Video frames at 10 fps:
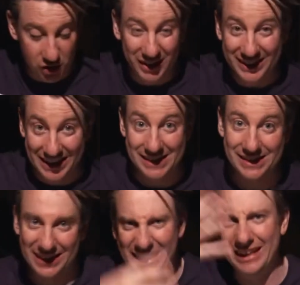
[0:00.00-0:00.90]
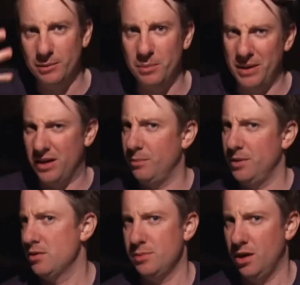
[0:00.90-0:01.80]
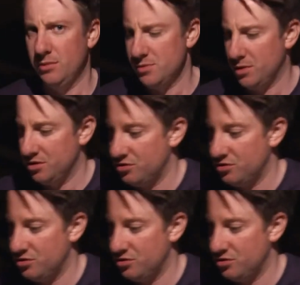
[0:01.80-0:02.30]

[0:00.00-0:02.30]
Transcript: you this a little bit bigger, because we always want to